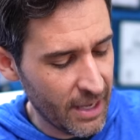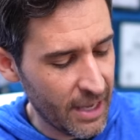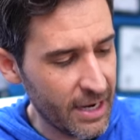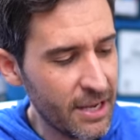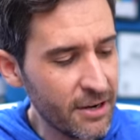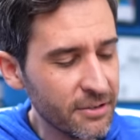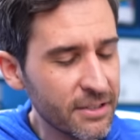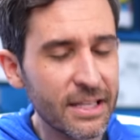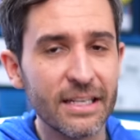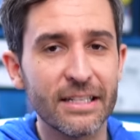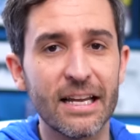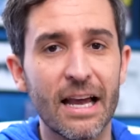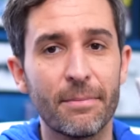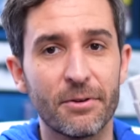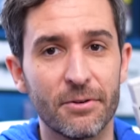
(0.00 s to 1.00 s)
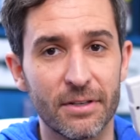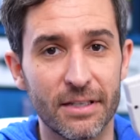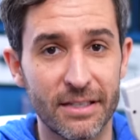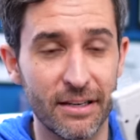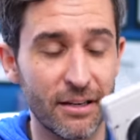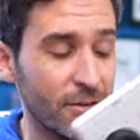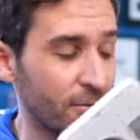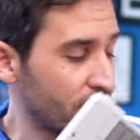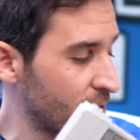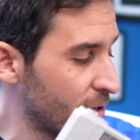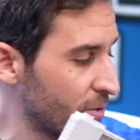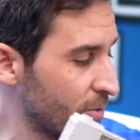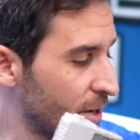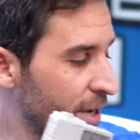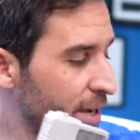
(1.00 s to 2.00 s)
And here's the adapter itself.
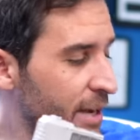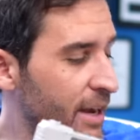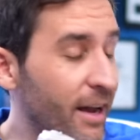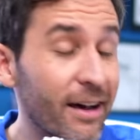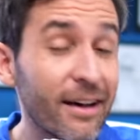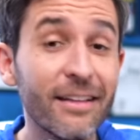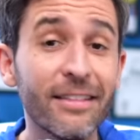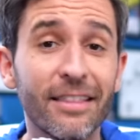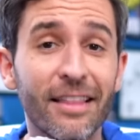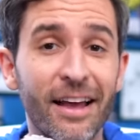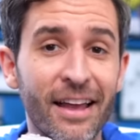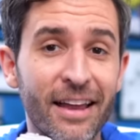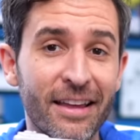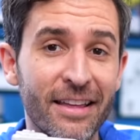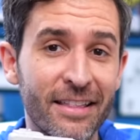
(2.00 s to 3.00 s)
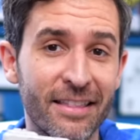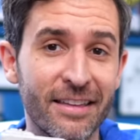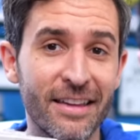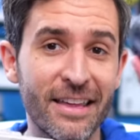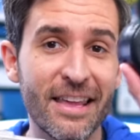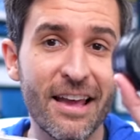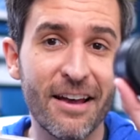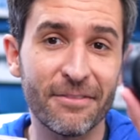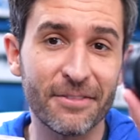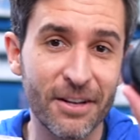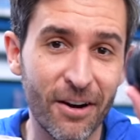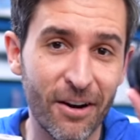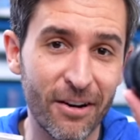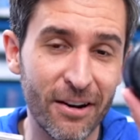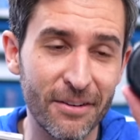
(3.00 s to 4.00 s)
So unlike the EF to
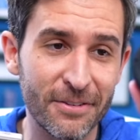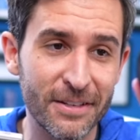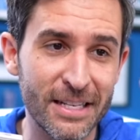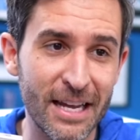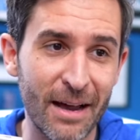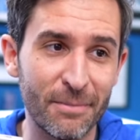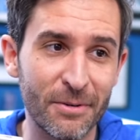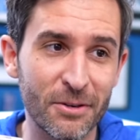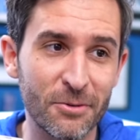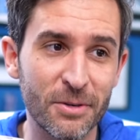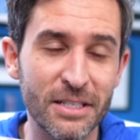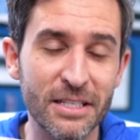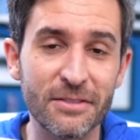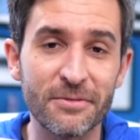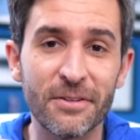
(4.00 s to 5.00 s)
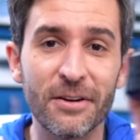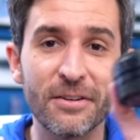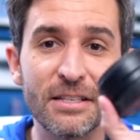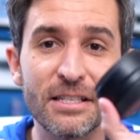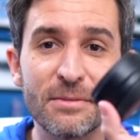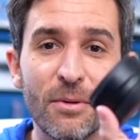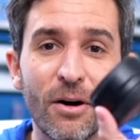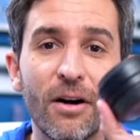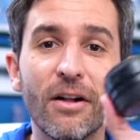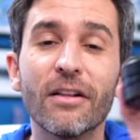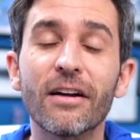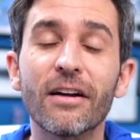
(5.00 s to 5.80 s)
RF adapter, which is very small,